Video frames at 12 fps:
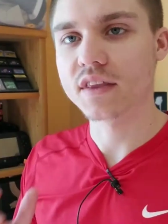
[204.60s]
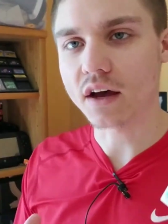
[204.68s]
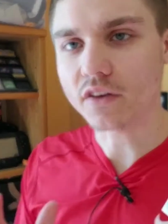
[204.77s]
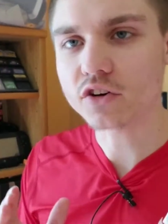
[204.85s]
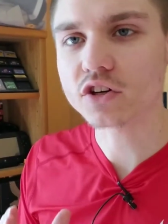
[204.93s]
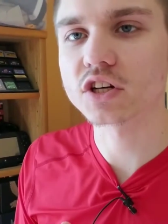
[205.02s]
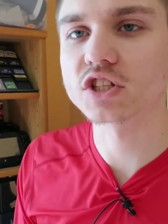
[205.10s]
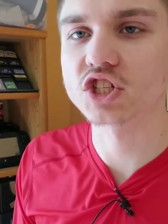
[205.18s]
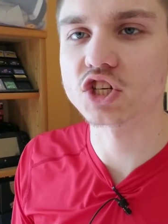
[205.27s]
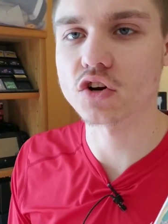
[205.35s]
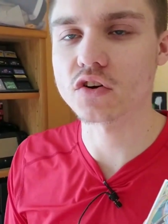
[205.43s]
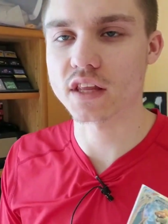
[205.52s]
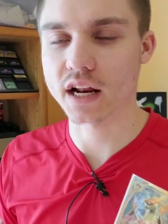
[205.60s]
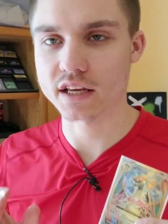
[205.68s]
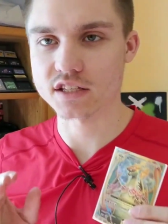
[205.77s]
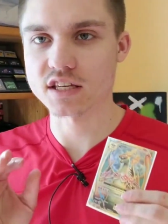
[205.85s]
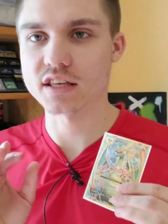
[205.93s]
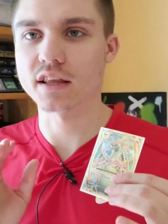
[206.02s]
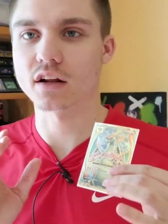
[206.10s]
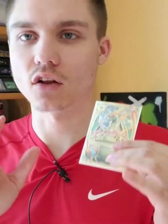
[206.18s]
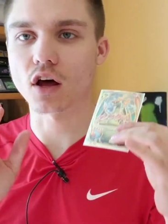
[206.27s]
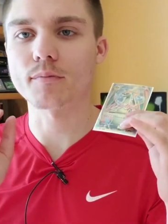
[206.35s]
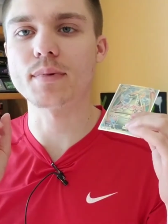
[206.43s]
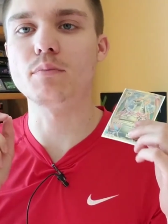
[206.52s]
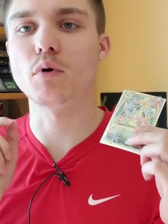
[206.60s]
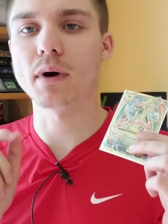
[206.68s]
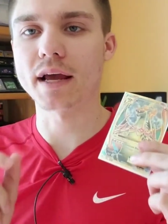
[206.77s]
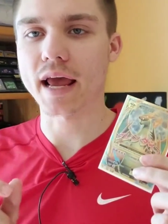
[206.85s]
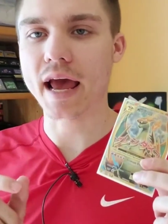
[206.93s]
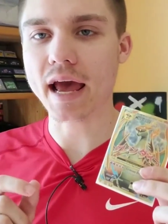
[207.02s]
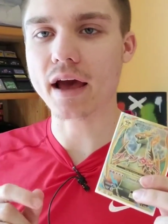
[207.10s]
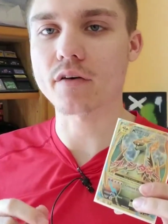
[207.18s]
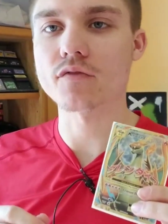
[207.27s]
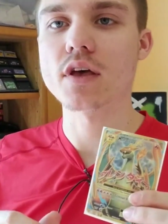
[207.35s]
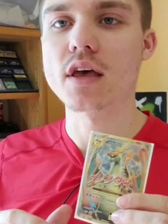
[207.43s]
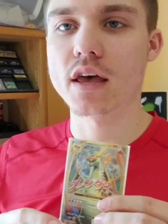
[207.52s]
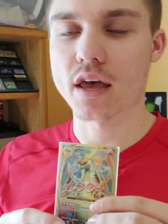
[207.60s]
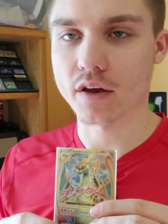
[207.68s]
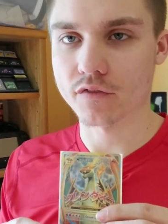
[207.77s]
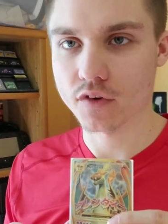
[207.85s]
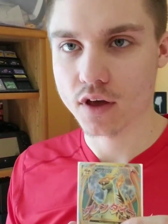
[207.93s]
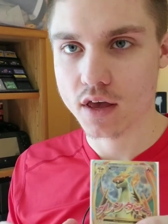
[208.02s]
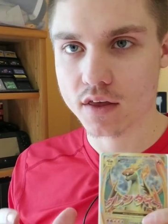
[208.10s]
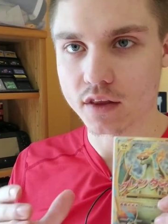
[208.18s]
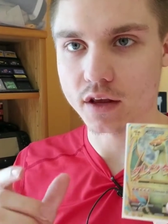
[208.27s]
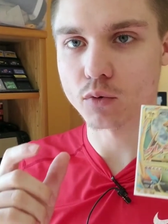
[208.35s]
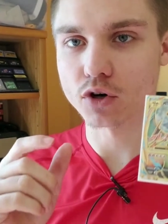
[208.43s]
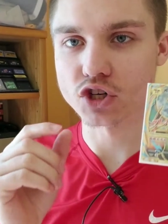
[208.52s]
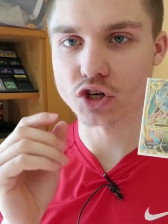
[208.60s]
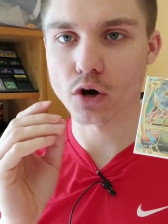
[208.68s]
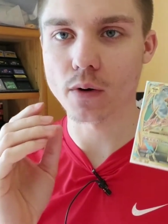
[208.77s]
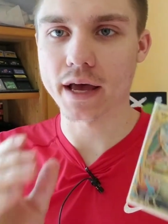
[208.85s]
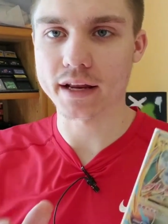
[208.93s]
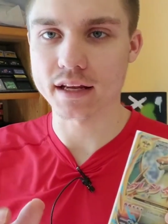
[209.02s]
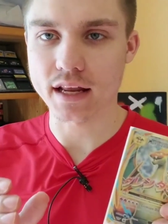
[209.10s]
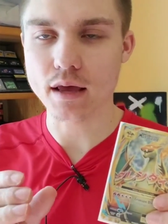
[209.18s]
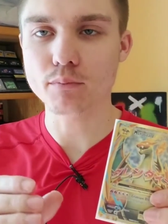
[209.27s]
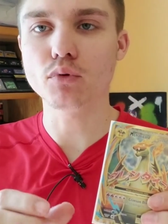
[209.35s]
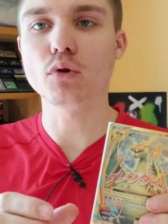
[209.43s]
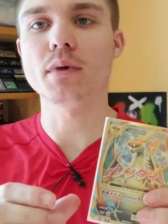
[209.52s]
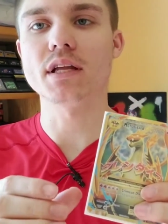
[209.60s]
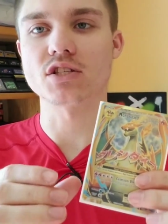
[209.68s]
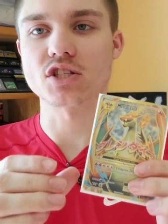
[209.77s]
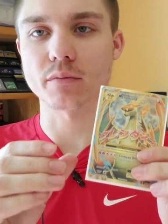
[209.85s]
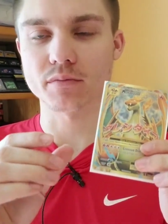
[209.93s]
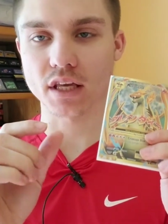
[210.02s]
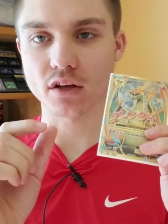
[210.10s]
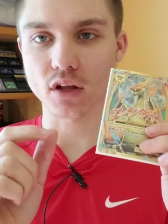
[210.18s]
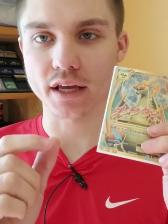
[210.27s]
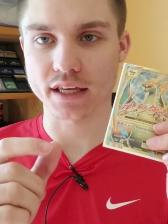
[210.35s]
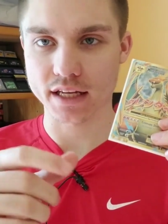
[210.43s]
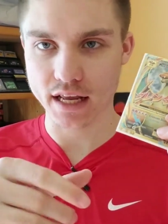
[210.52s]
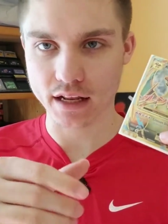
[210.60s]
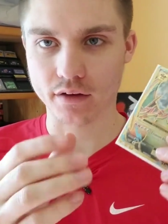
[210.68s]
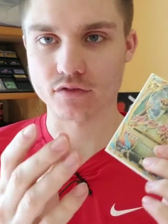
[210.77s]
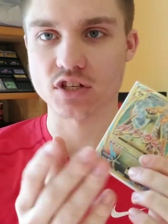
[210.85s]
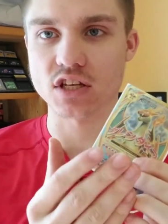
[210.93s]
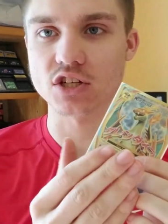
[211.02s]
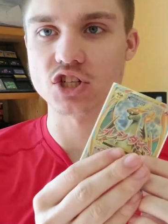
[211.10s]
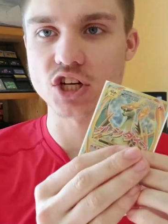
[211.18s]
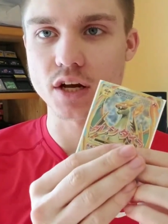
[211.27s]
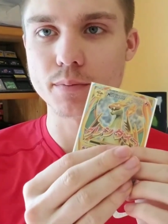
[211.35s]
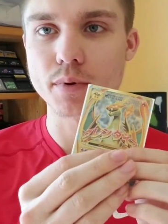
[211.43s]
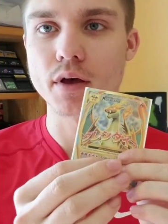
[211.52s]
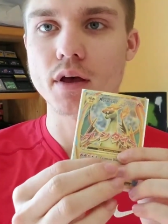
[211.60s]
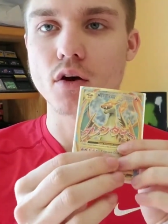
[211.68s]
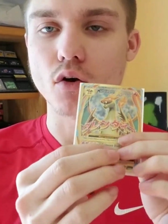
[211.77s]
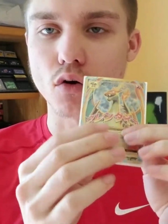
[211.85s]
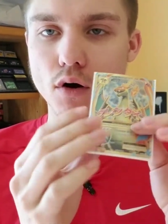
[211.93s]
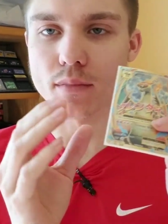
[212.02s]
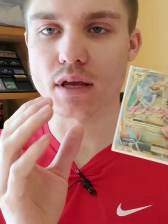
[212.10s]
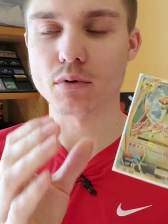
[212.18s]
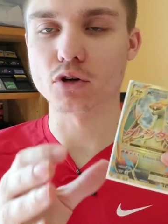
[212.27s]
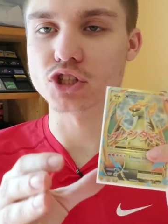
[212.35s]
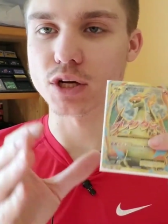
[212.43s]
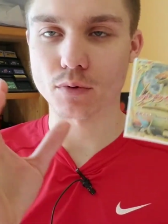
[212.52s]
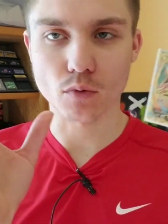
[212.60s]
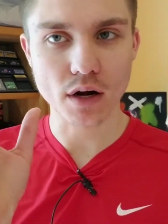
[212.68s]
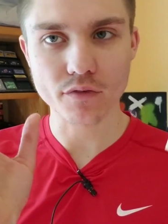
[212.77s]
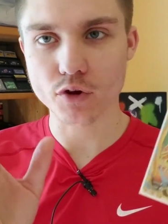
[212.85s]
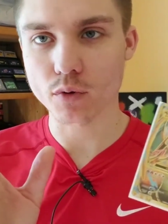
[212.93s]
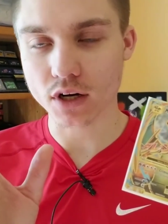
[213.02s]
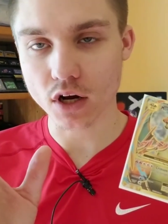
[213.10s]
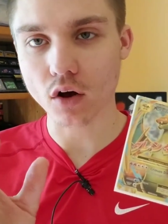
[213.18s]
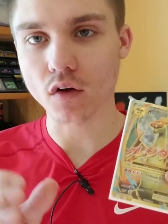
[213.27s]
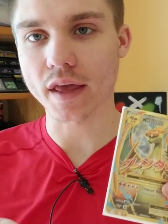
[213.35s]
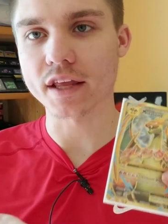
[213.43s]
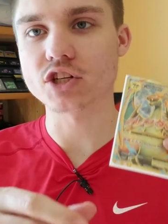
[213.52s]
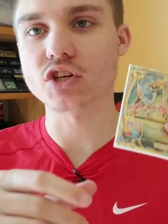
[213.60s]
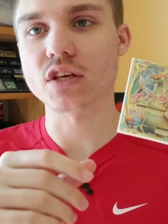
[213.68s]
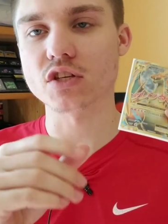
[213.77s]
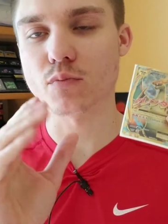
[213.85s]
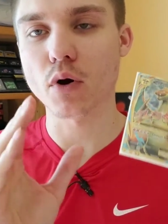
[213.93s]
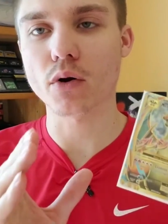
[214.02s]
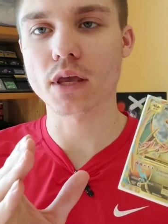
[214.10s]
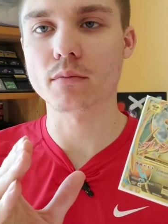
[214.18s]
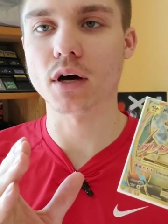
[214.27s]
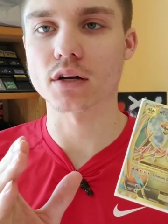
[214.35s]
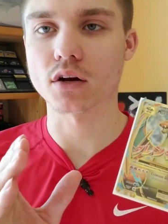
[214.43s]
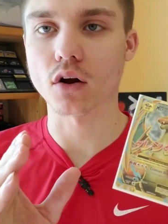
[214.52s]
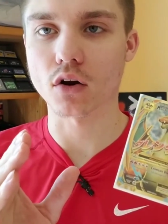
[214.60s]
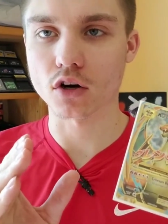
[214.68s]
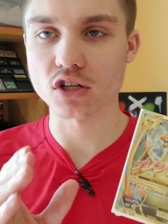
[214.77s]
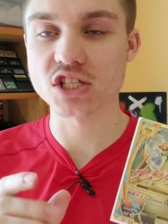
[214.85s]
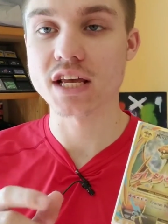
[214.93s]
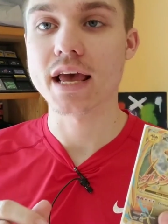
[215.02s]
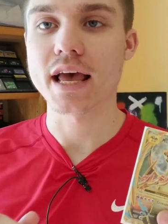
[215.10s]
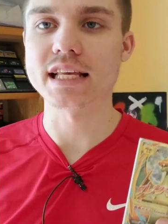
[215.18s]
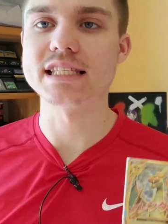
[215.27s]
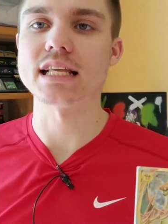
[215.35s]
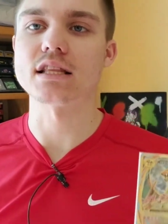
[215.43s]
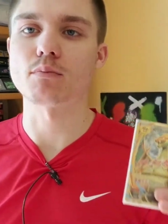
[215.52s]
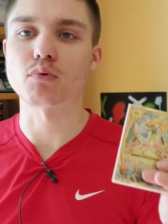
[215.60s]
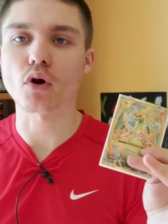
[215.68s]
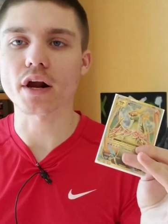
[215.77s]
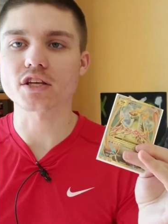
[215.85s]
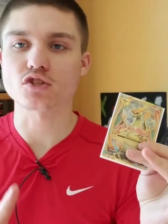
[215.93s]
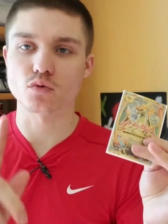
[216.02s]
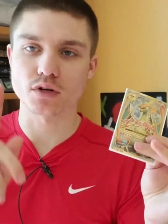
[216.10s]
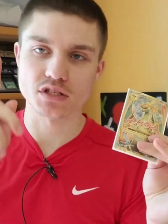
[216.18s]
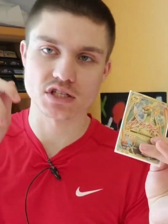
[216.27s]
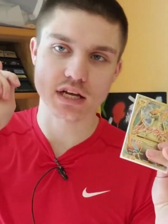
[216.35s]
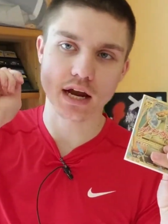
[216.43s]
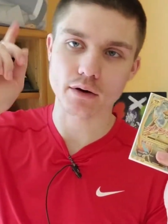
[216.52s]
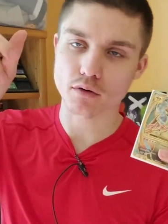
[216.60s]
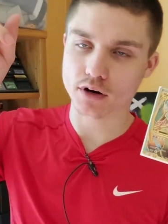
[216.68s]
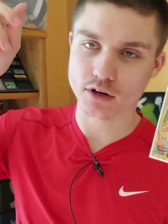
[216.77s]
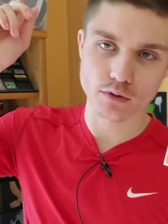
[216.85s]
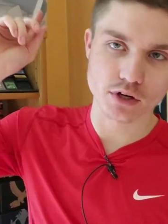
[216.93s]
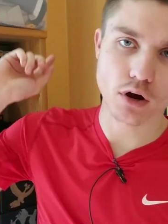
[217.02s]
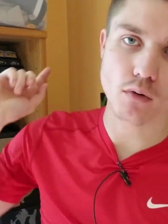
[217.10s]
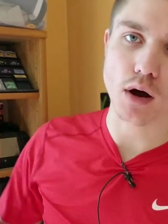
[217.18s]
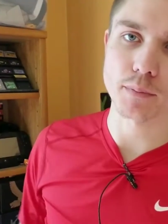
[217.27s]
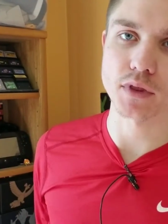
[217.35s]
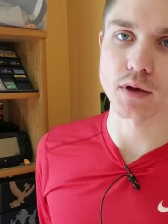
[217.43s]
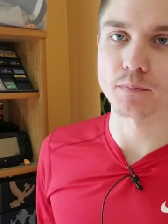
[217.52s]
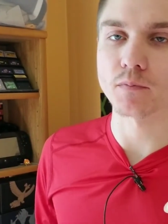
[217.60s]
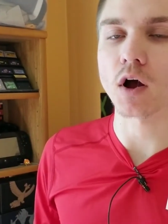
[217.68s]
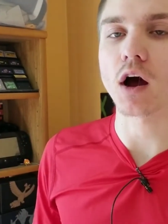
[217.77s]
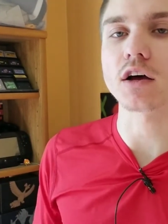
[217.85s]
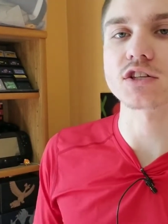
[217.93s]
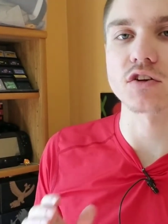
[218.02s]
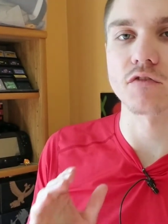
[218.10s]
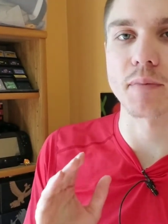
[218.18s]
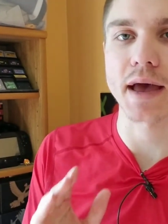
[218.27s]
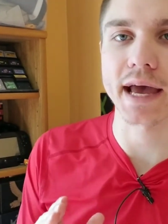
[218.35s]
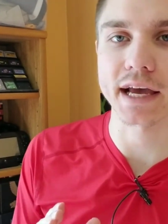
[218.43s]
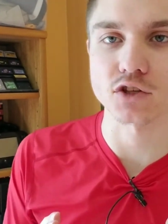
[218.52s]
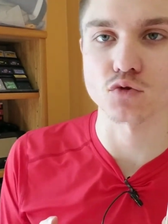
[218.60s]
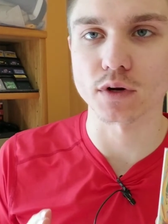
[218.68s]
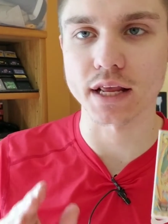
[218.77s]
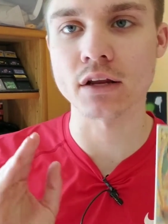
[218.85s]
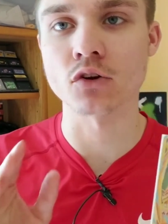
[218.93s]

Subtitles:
The other concern that I see that a lot of people might have if they were to go ahead and implement something like an NFC chip or amiibo chip, or whatever you want to call it, into these Pokemon cards, is that the price would skyrocket, would go up, the cost of packs would